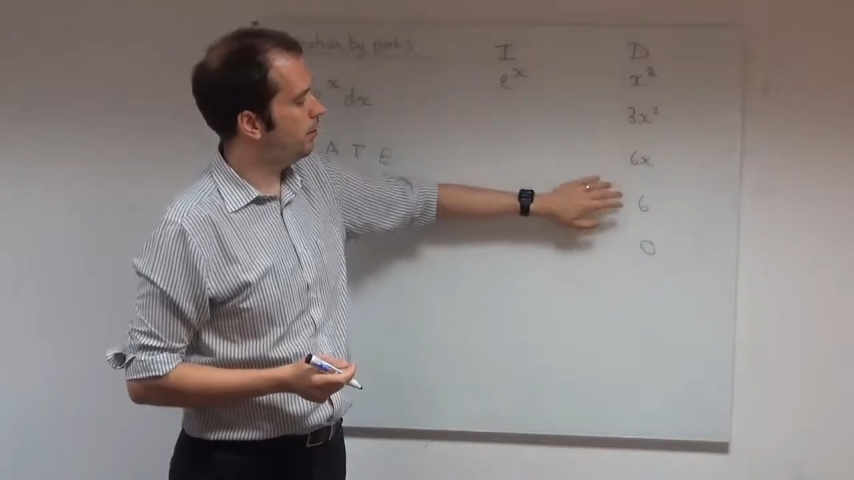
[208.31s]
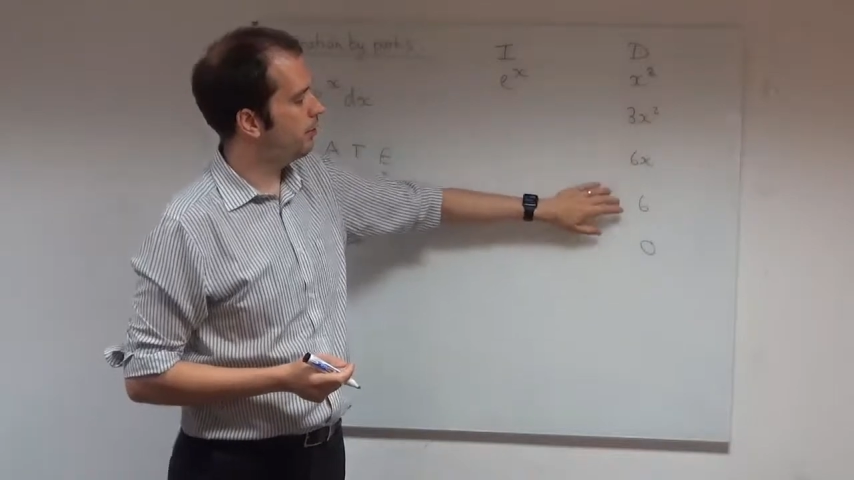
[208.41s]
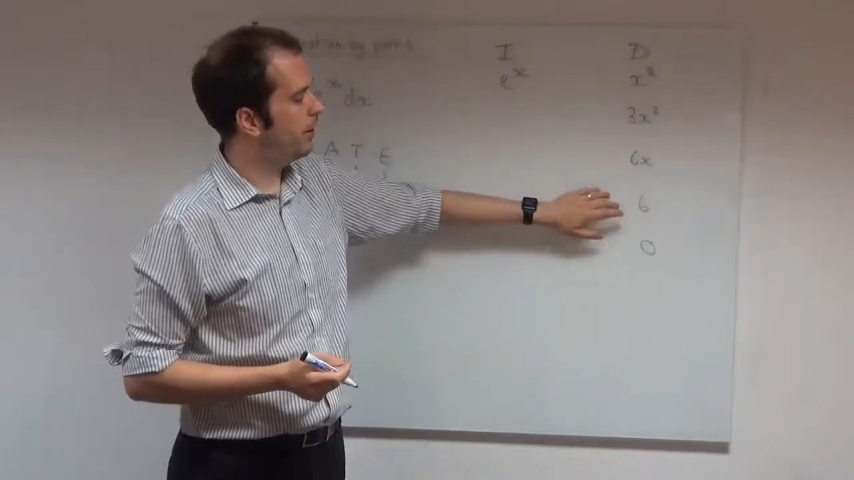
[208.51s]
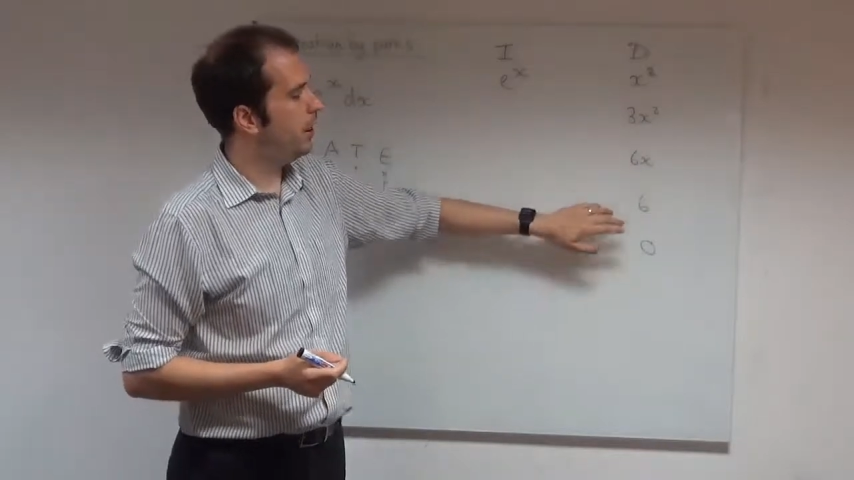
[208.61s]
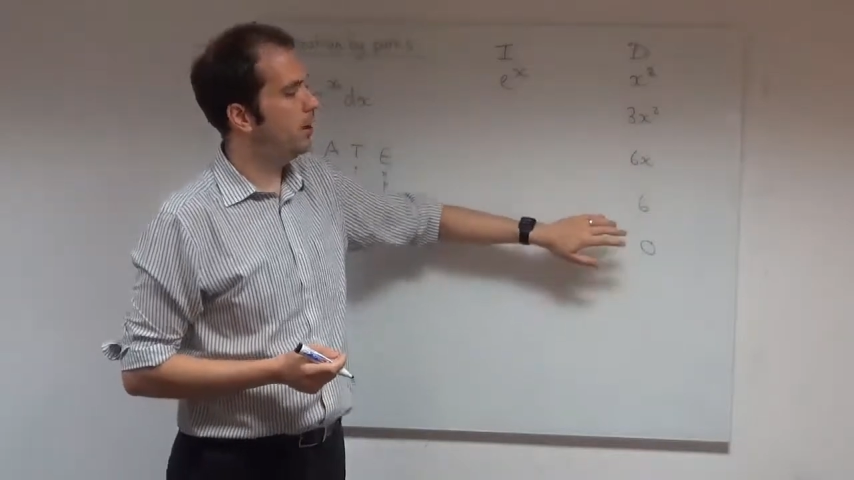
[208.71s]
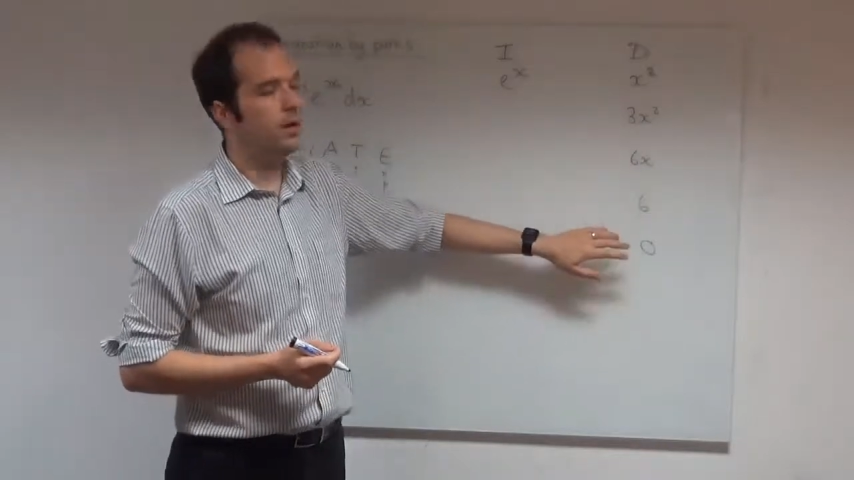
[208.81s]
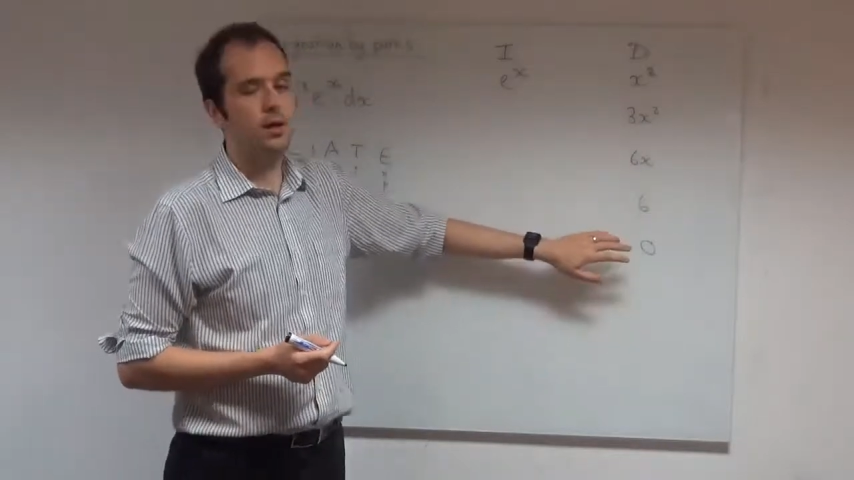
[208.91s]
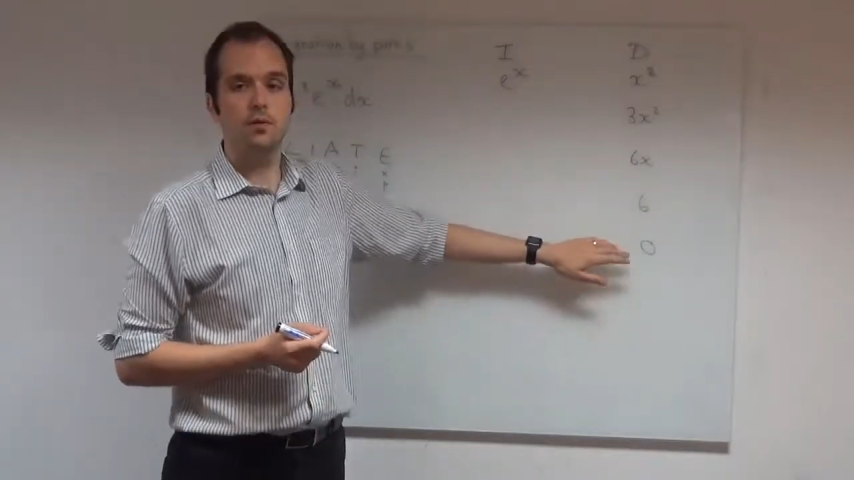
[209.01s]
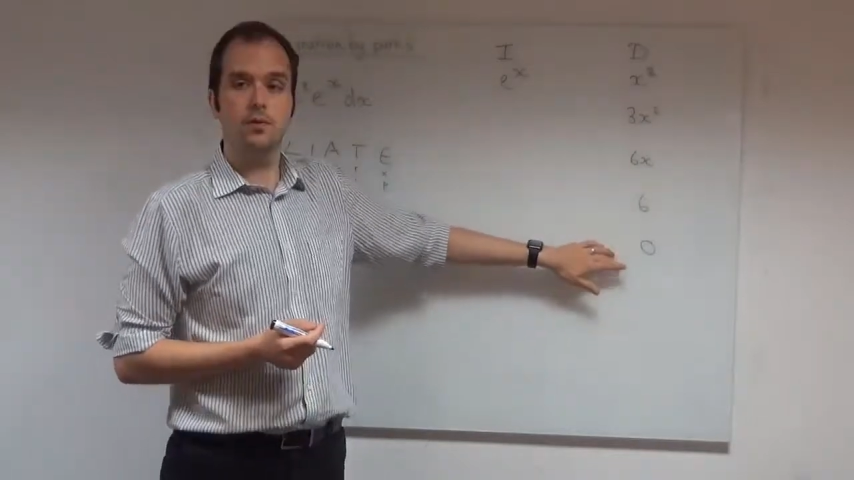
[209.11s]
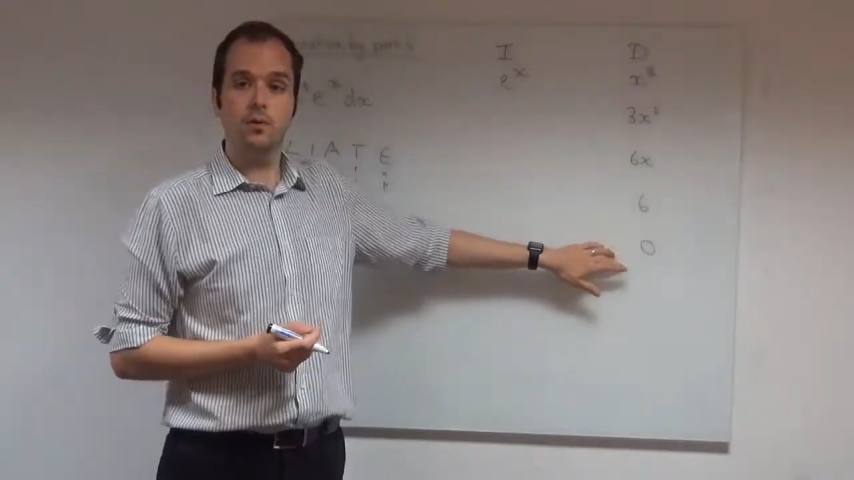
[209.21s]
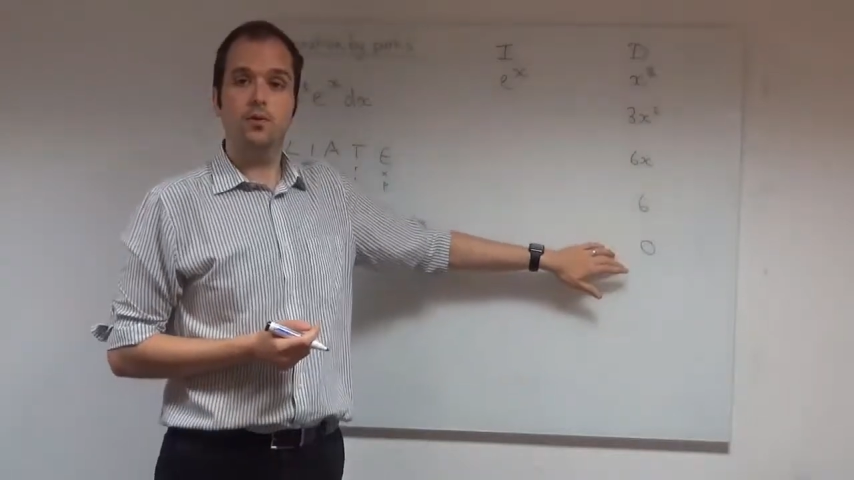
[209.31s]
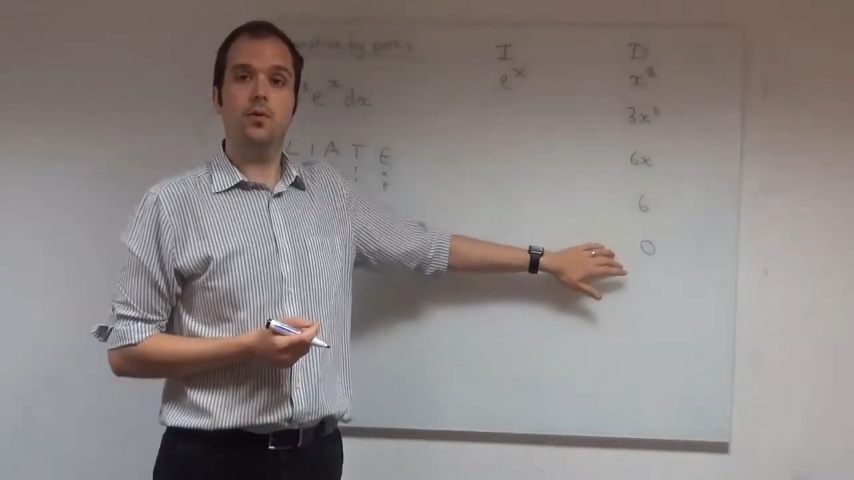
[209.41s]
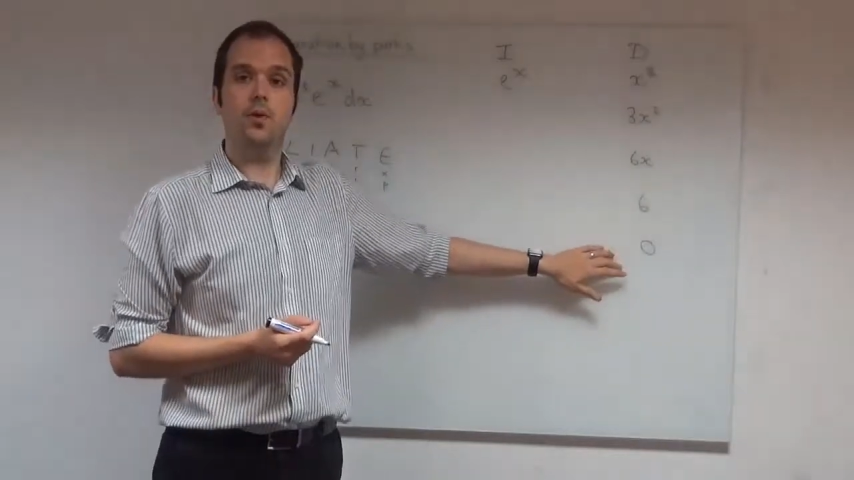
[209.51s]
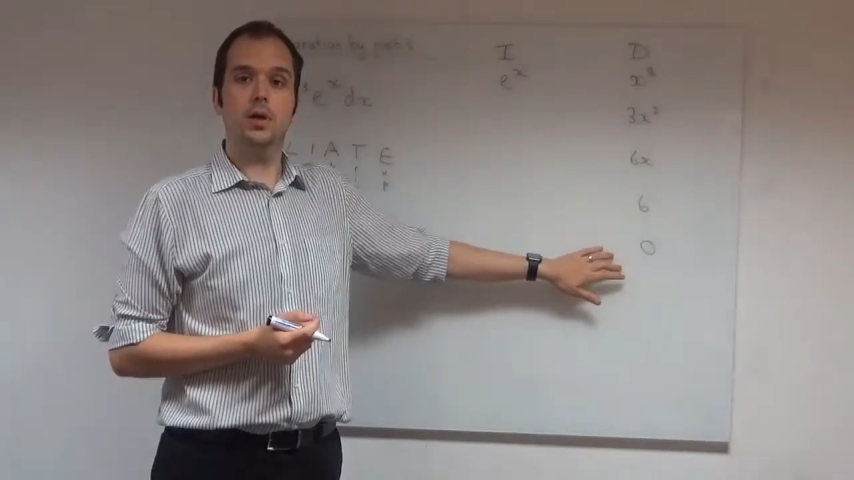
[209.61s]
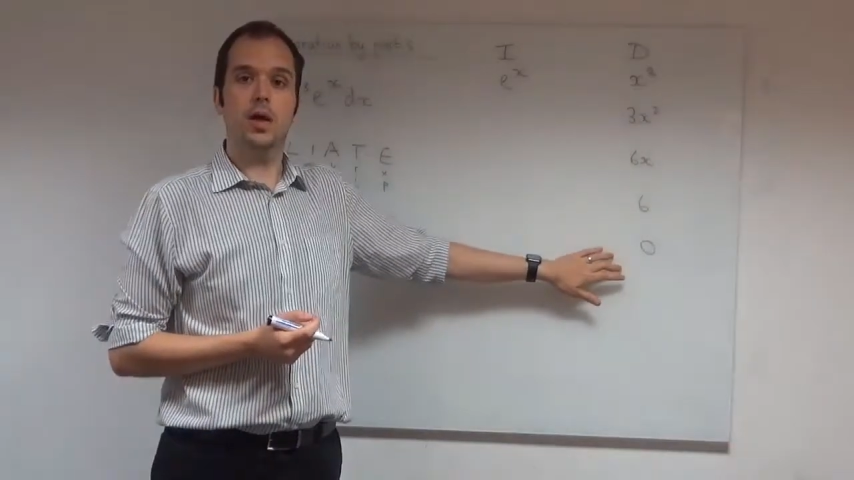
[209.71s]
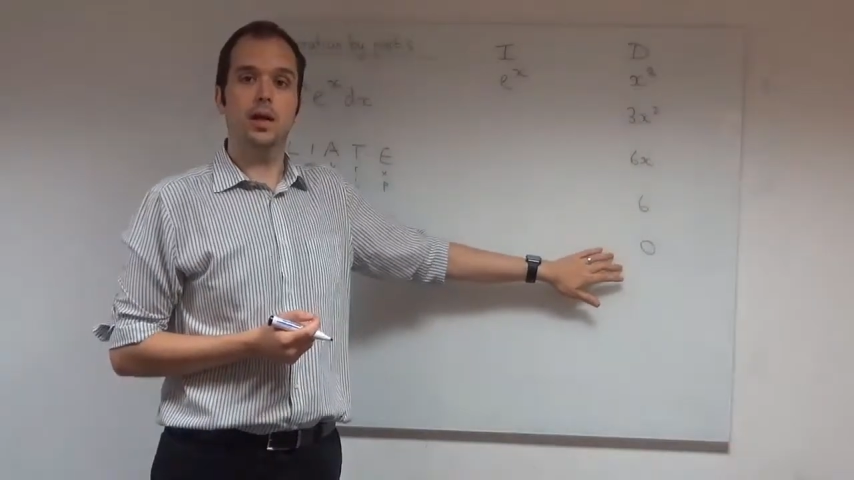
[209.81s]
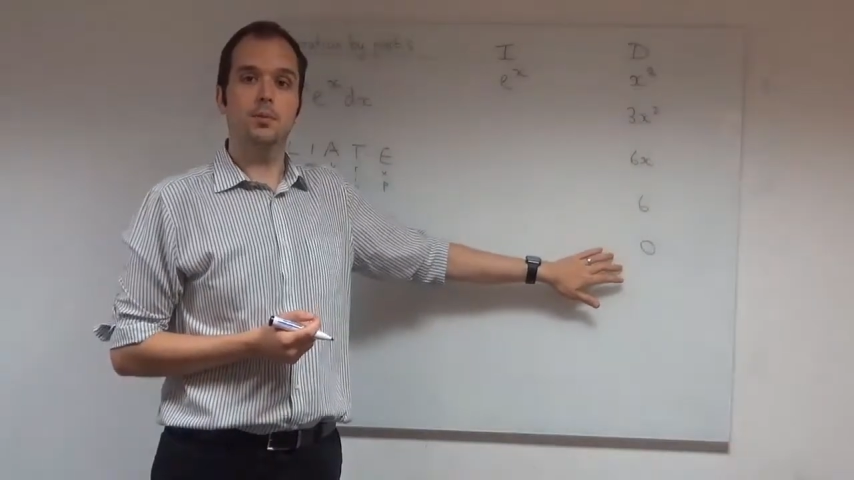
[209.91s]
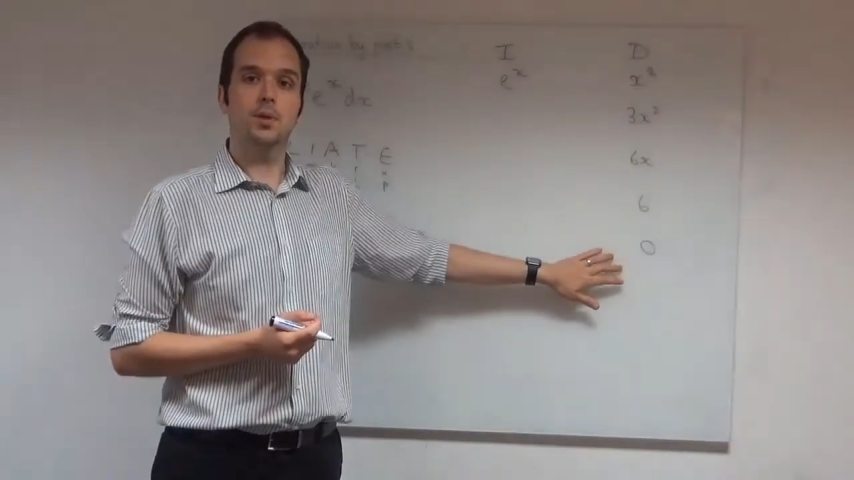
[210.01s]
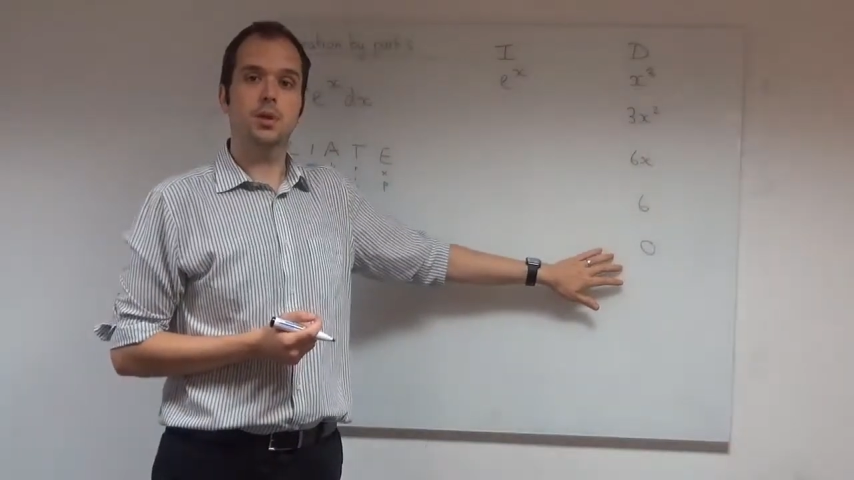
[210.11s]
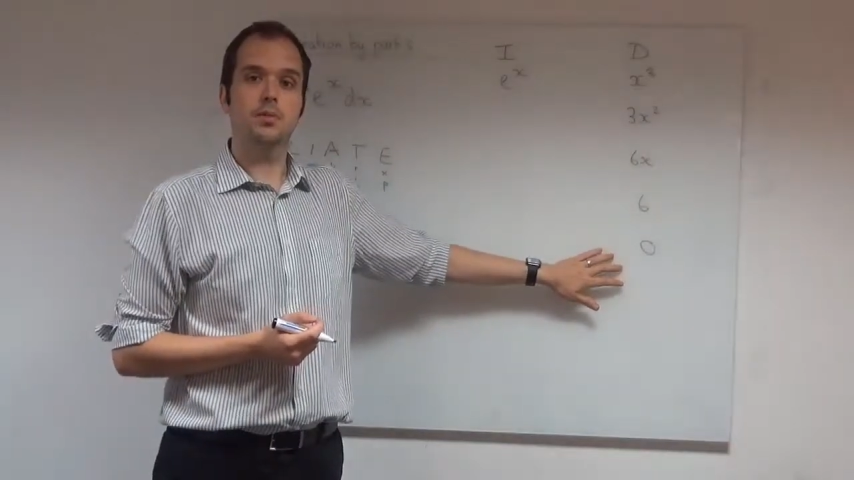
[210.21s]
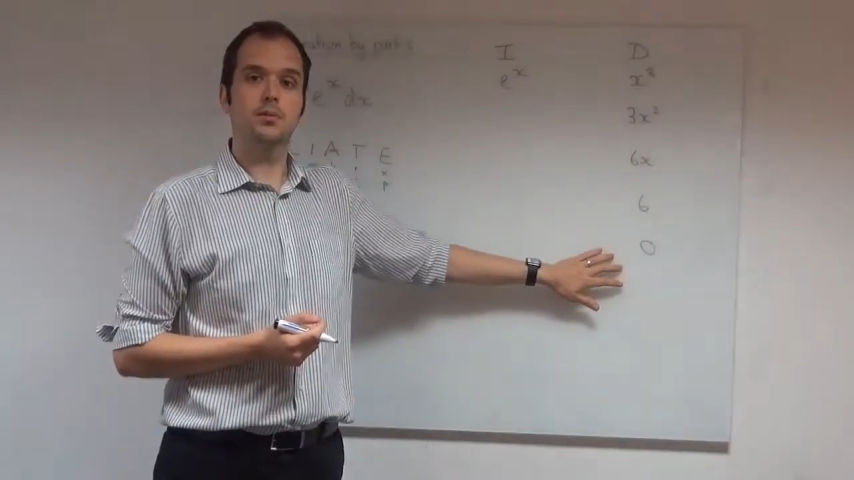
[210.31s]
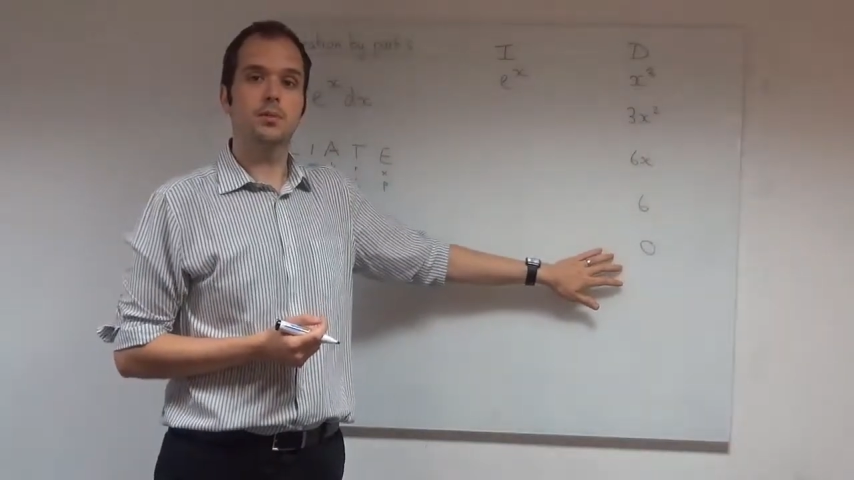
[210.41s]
3, 4 times.